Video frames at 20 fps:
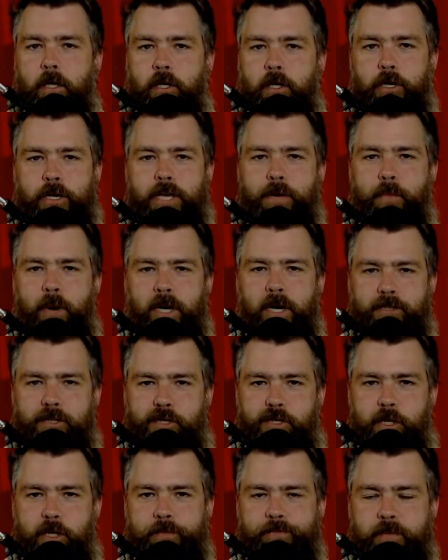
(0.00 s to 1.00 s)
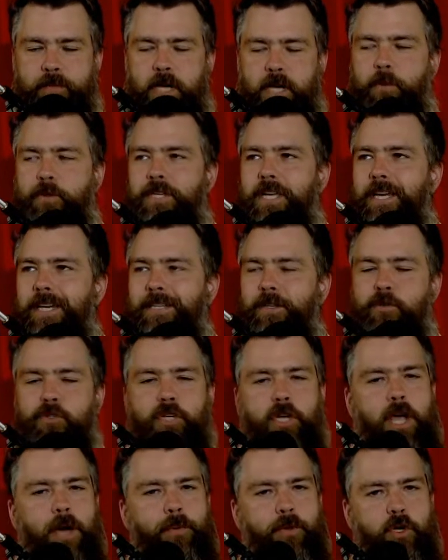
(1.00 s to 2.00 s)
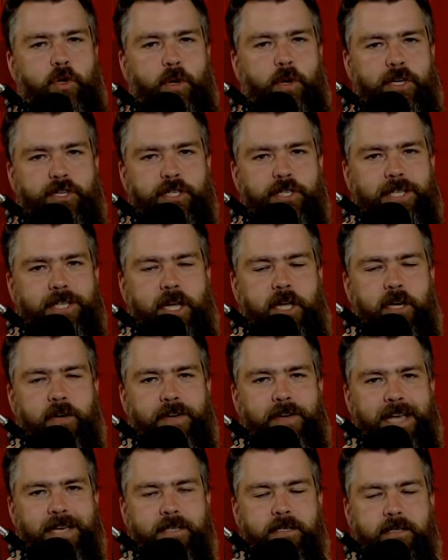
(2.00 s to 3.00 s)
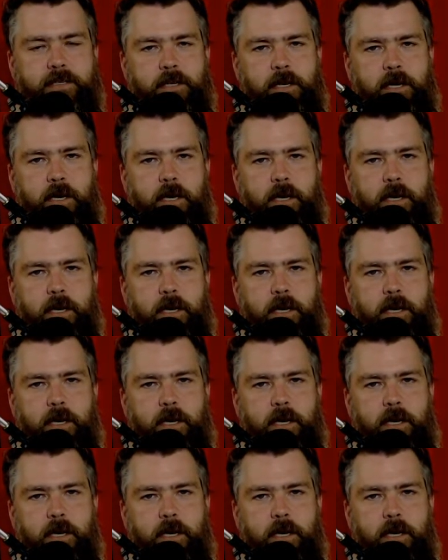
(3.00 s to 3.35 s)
Cookie Monster. There's a couple of questions I could have asked.